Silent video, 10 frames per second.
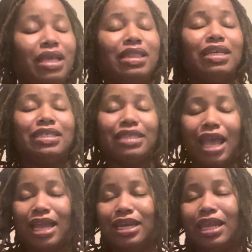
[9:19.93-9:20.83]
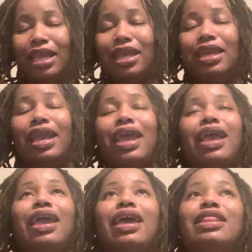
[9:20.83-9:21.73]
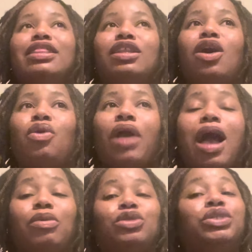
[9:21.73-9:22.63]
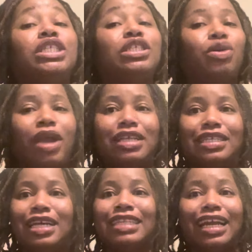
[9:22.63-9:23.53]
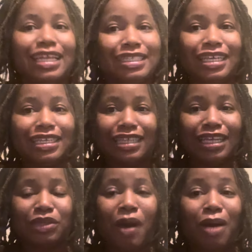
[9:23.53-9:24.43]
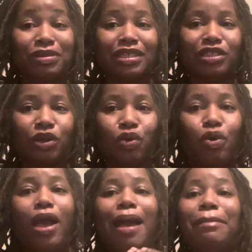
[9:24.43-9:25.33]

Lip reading: the standing and the long hours, which is crazy because I did 16s while I was in school.